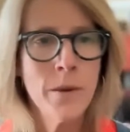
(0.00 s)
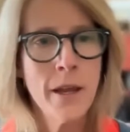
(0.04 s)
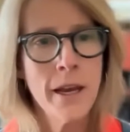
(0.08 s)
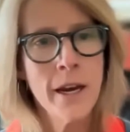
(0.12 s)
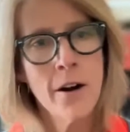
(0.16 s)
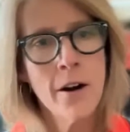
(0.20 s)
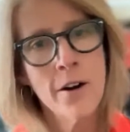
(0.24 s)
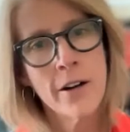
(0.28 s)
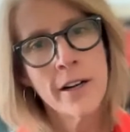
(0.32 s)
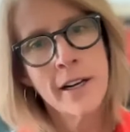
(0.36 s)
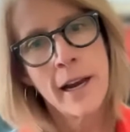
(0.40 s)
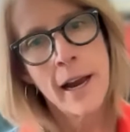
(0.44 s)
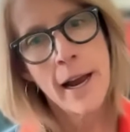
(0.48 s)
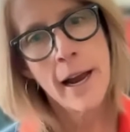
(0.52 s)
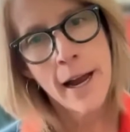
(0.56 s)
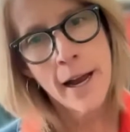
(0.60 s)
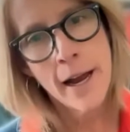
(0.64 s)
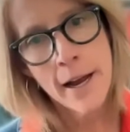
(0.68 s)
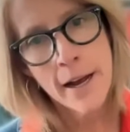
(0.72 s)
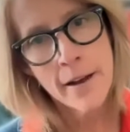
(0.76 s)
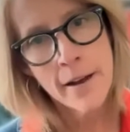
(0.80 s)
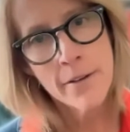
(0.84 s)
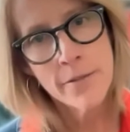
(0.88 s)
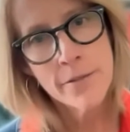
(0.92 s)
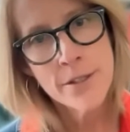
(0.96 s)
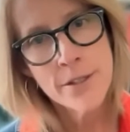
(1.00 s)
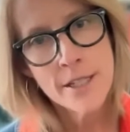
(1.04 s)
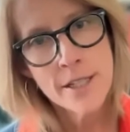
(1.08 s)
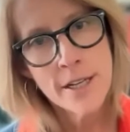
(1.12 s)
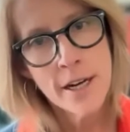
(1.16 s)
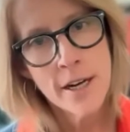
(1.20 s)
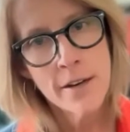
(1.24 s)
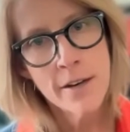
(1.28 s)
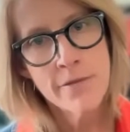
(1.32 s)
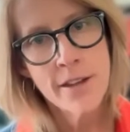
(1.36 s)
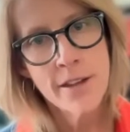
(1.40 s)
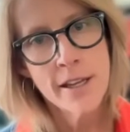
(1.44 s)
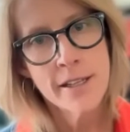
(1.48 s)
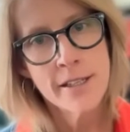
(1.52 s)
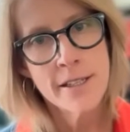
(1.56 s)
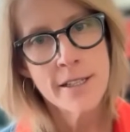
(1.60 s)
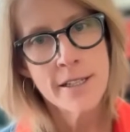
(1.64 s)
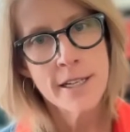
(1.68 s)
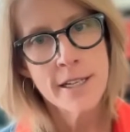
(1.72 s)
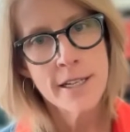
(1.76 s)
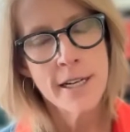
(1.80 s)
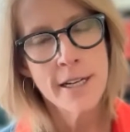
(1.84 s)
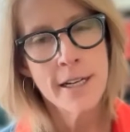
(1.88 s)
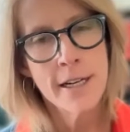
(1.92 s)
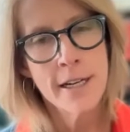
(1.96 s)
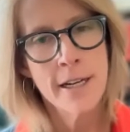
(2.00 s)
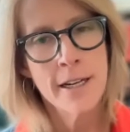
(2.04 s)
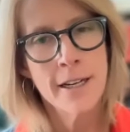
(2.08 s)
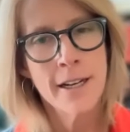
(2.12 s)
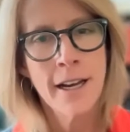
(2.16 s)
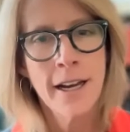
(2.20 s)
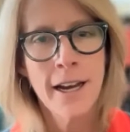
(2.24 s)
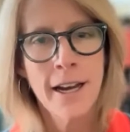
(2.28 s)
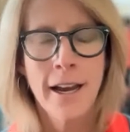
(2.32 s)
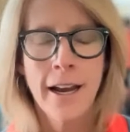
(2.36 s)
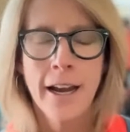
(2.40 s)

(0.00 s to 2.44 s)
They already have stuff that's needed.